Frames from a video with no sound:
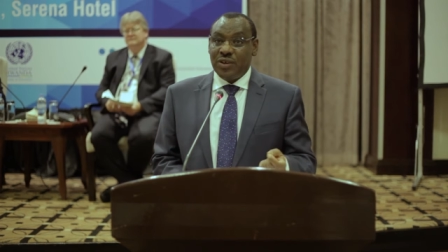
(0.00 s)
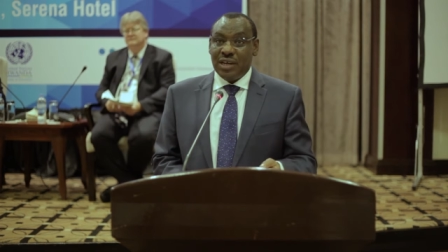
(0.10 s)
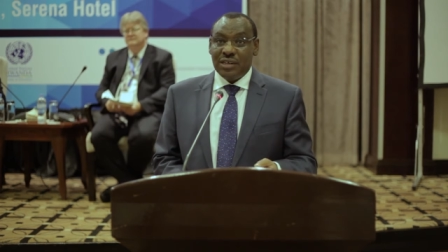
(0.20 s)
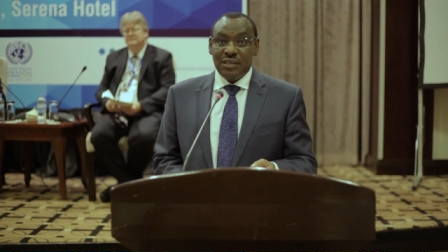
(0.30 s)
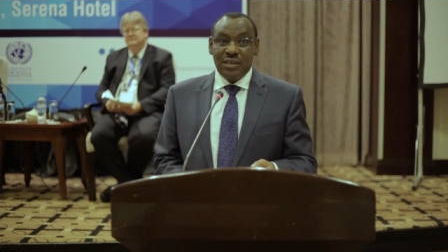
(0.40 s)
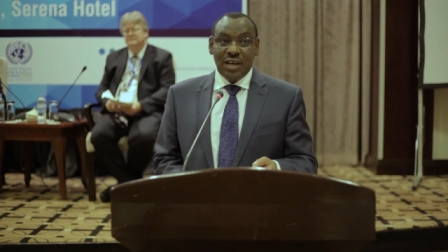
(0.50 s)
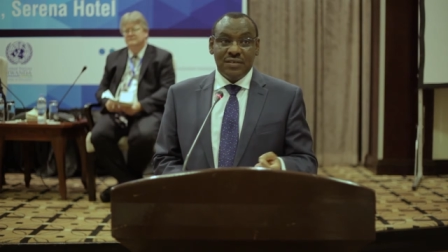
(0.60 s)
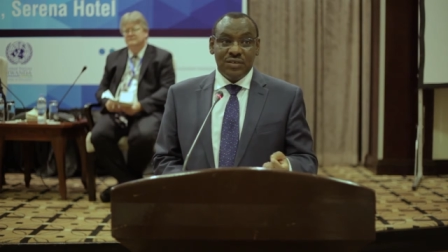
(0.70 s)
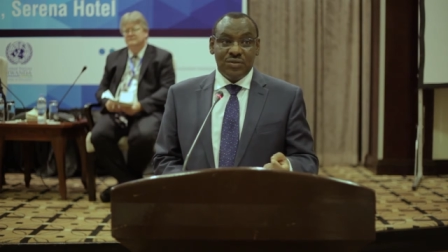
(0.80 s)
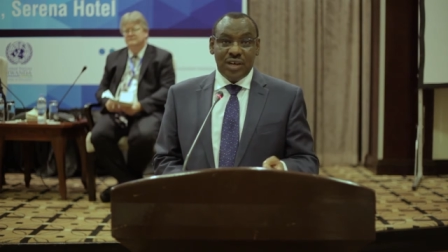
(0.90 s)
of land,
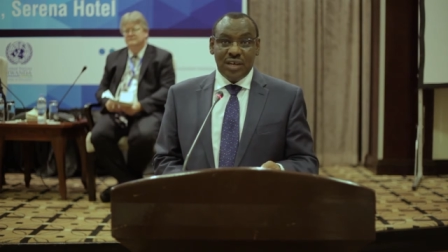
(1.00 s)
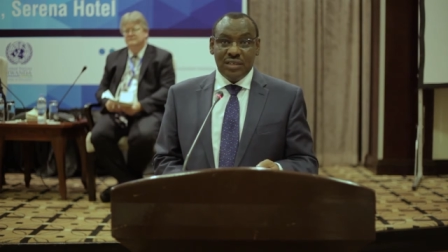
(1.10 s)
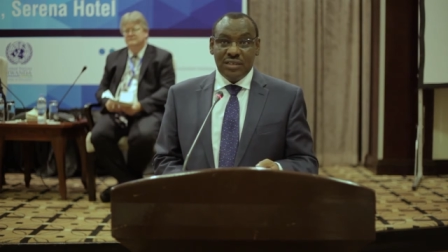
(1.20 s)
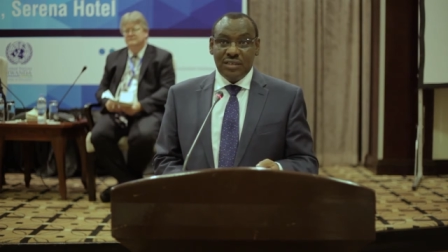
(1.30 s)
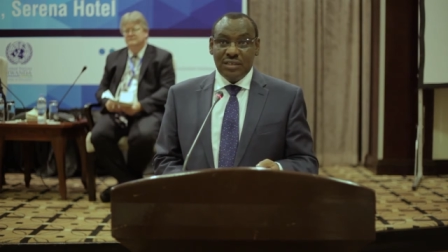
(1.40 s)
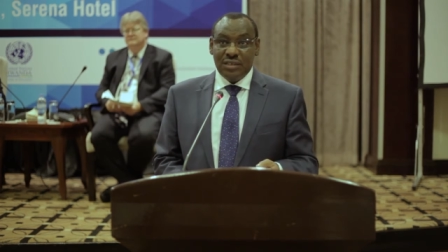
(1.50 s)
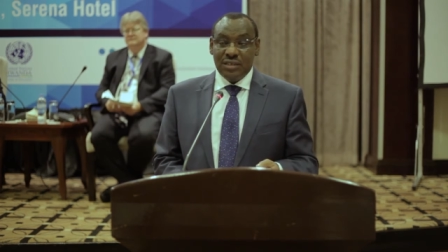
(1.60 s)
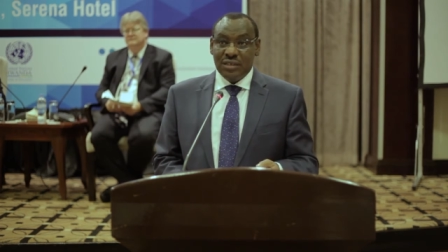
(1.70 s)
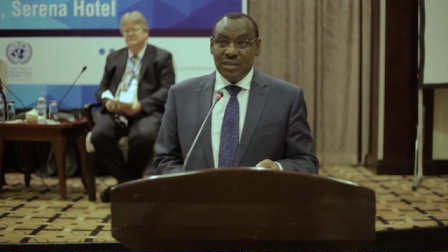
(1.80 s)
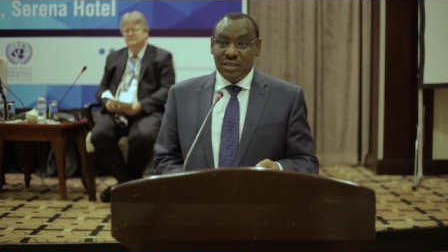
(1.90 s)
access to land.
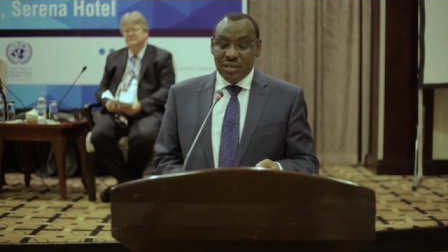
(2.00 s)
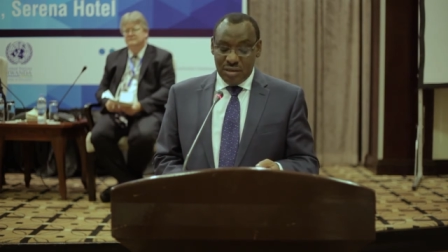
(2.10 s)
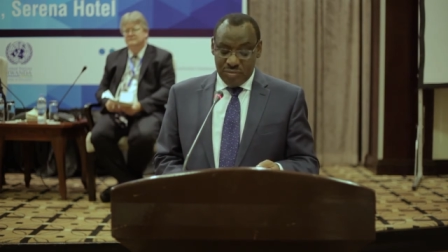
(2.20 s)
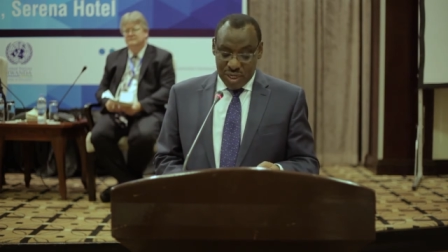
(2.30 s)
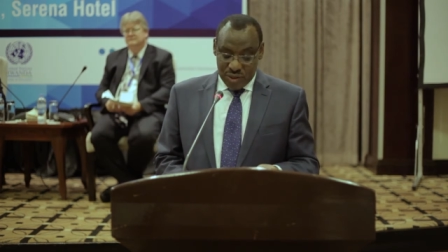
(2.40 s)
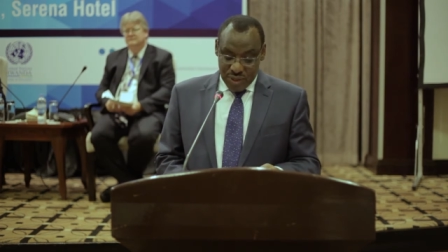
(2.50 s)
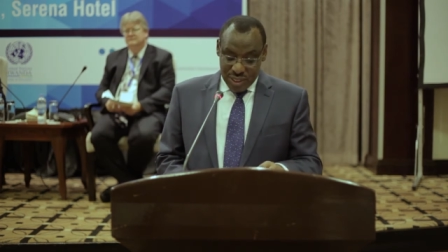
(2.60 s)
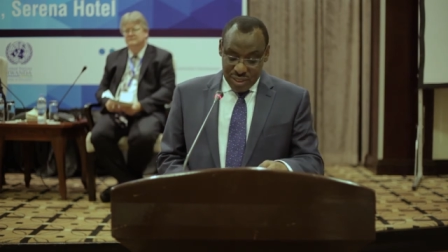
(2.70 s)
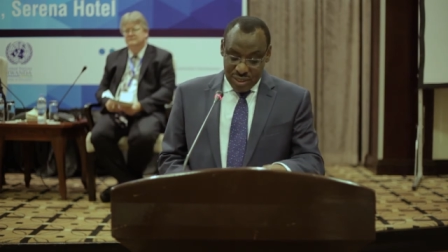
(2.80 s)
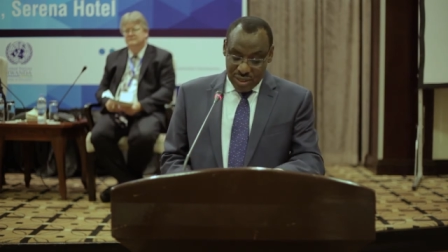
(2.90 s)
But
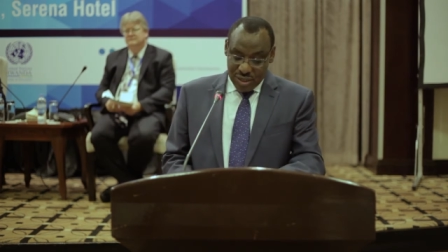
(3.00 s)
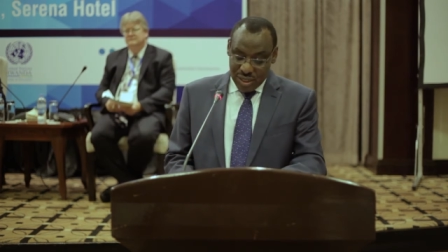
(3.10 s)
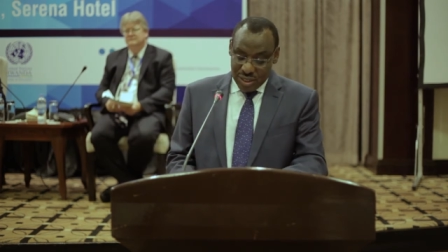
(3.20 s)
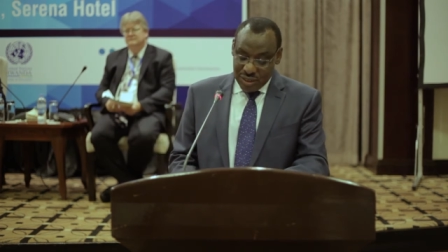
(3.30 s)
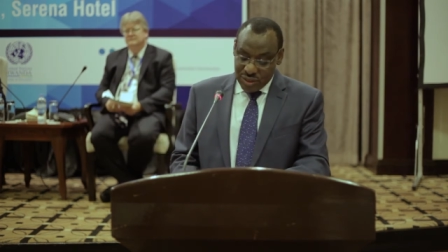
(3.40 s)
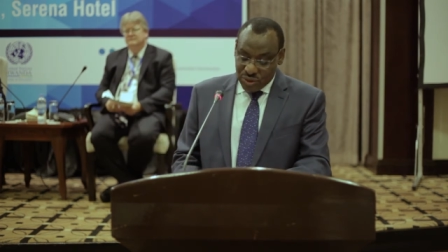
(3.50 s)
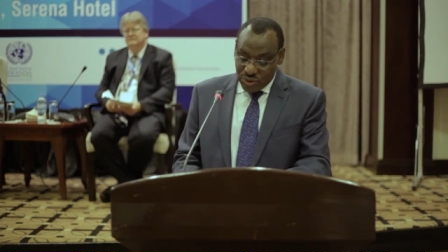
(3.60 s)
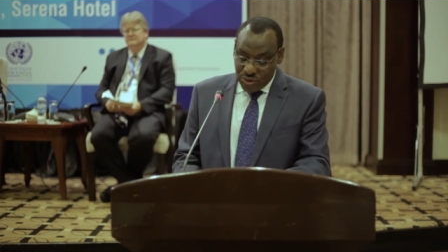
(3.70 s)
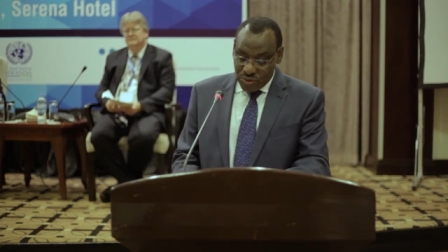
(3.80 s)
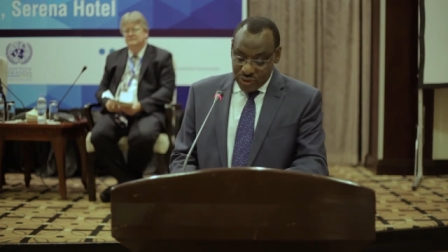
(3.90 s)
when this
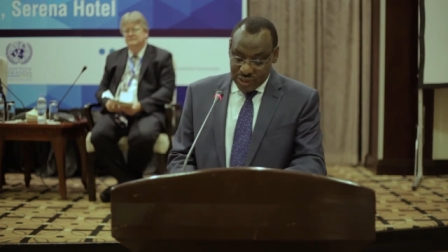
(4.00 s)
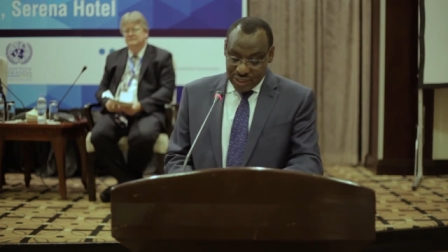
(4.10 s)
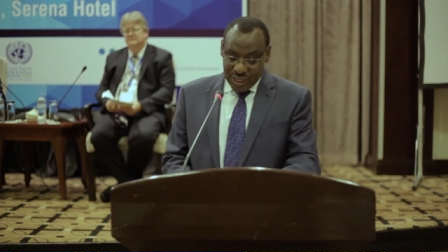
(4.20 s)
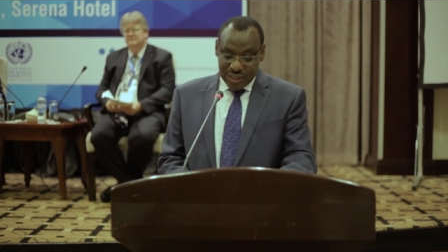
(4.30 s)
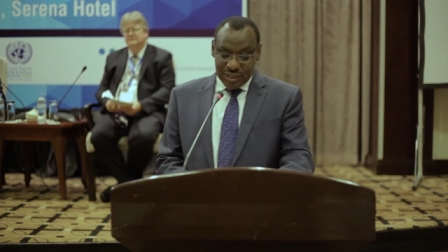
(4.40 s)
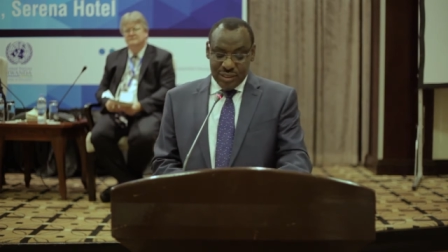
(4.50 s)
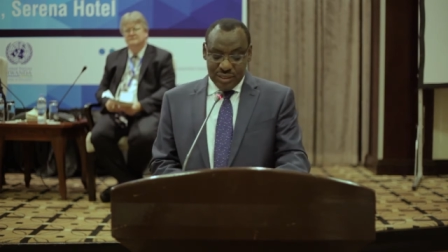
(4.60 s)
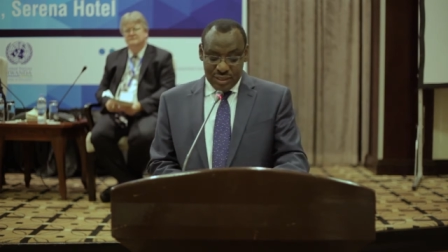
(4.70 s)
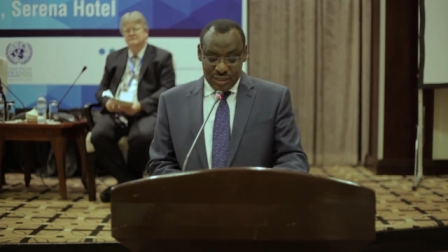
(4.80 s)
law was changed,